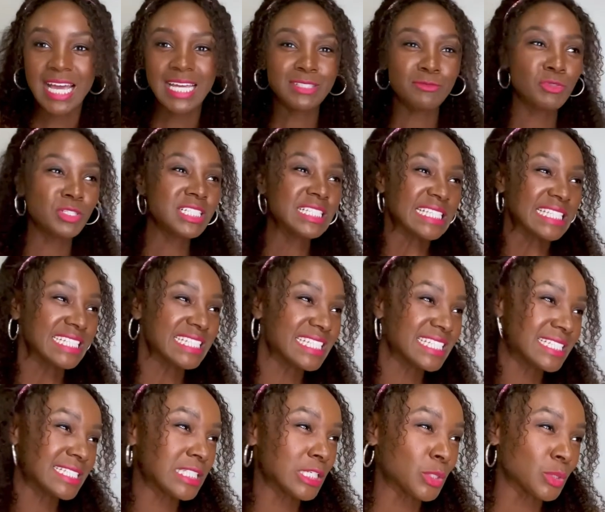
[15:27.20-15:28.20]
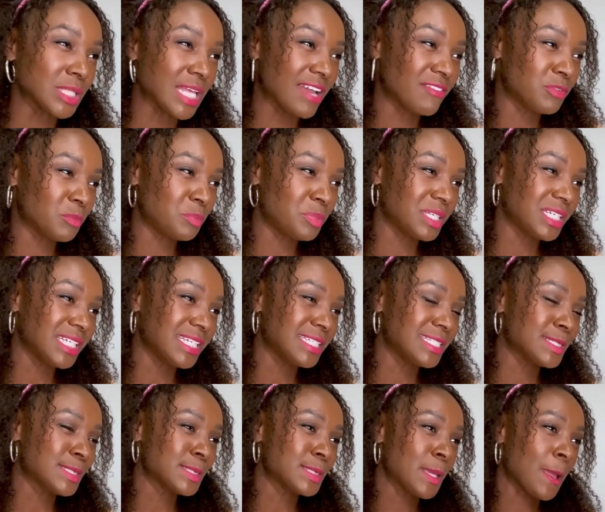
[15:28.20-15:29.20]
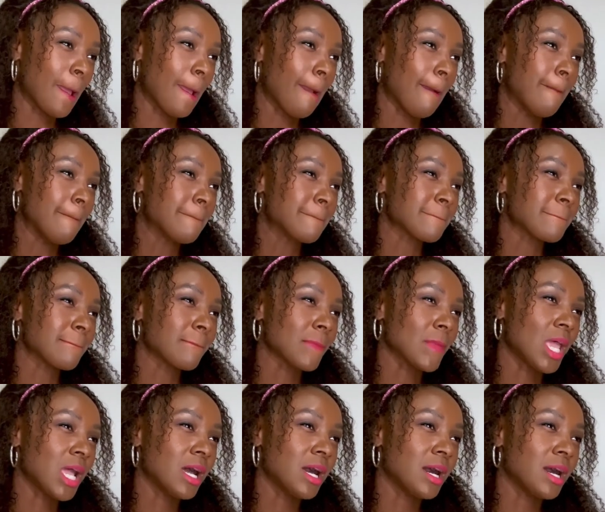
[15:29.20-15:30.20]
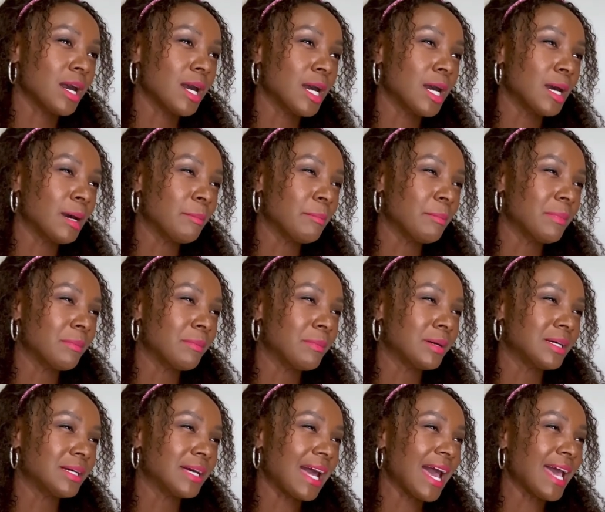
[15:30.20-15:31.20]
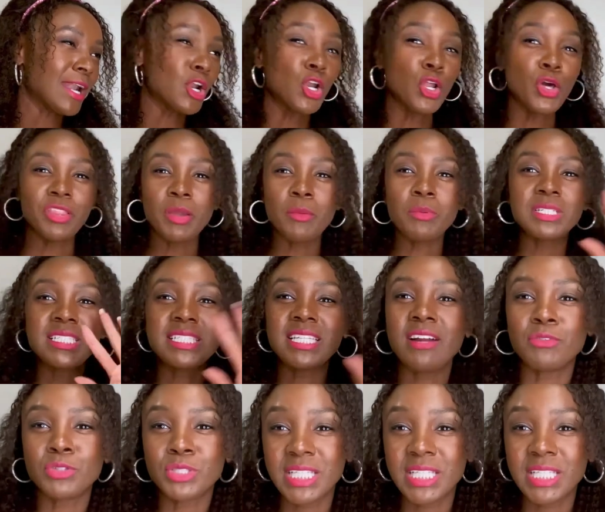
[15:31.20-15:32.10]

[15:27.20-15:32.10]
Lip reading: I recently did Secret Life of Bees. I don't know, there were several